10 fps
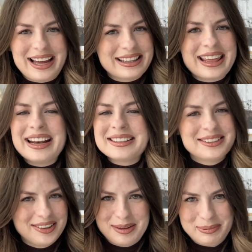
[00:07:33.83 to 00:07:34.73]
That is
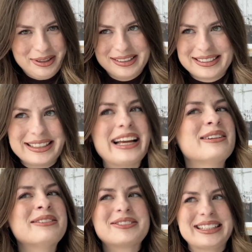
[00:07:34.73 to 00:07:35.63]
not the plot. Like,
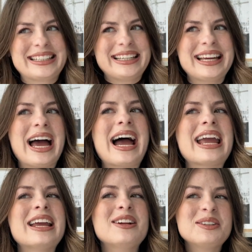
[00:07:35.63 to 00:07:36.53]
not really.
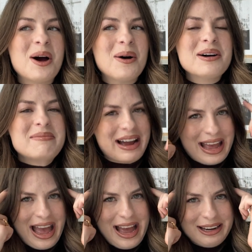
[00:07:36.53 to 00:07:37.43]
I know in my
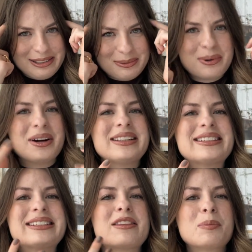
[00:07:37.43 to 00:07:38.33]
head
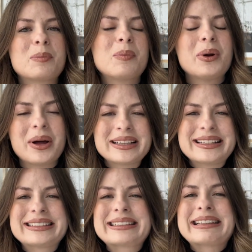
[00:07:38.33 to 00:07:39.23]
what the plot
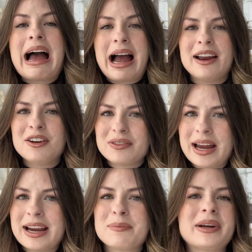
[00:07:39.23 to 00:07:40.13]
is kind of
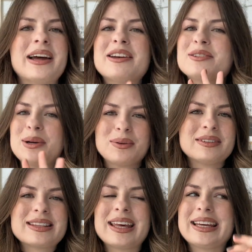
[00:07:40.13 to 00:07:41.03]
like, but I
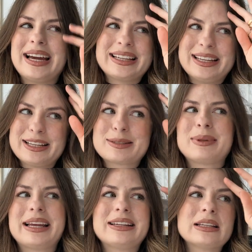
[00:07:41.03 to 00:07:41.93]
don't think I can
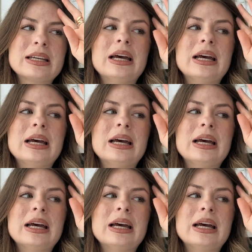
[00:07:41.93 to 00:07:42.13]
explain it.